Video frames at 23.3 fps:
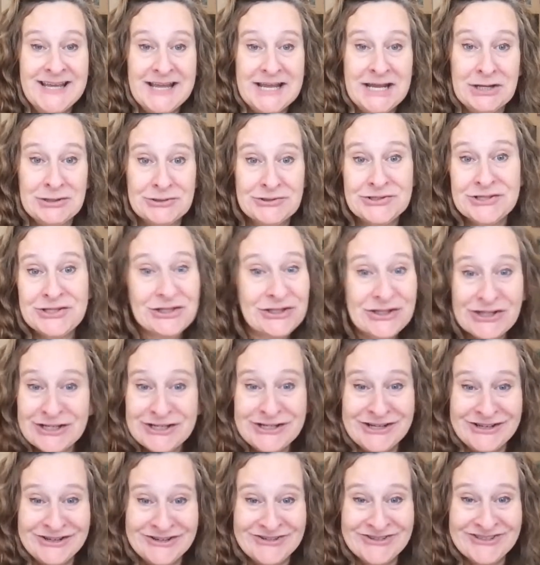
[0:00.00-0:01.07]
Here's the good
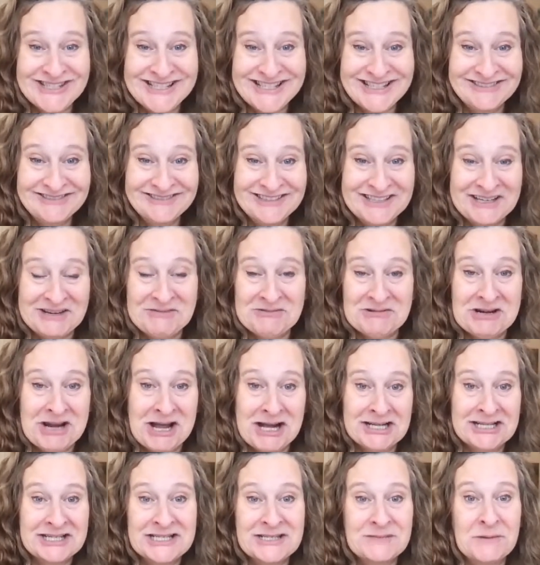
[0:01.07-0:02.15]
news. Okay, we're
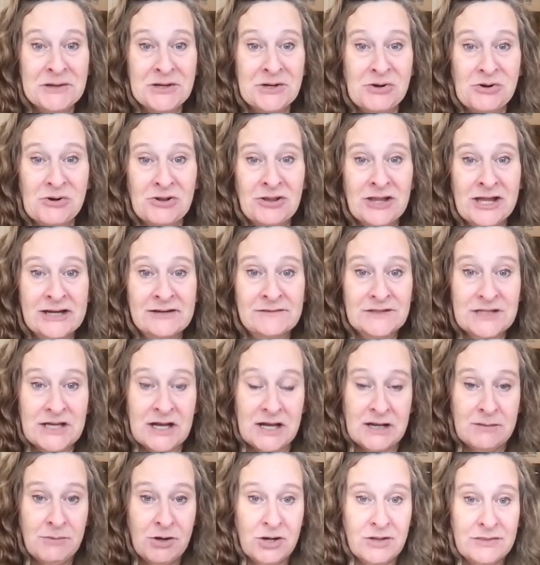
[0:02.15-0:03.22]
not going to spend a whole lot of
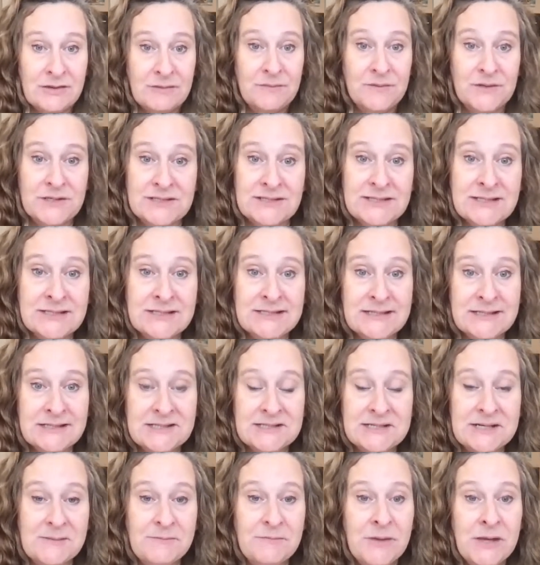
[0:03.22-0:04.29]
time on the business
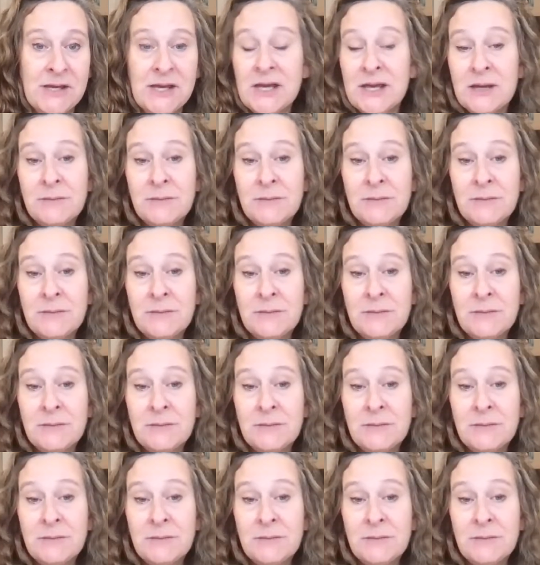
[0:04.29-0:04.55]
system